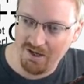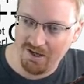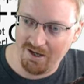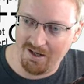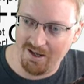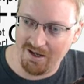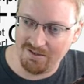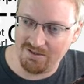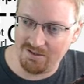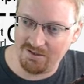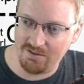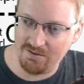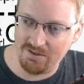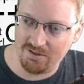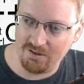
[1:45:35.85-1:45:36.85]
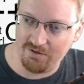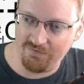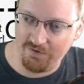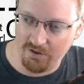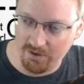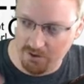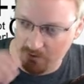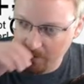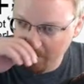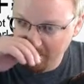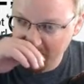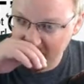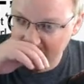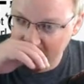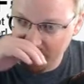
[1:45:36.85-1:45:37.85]
in Access using the default
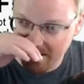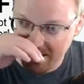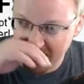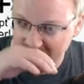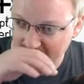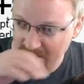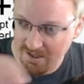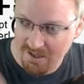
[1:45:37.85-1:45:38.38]
OLEDB.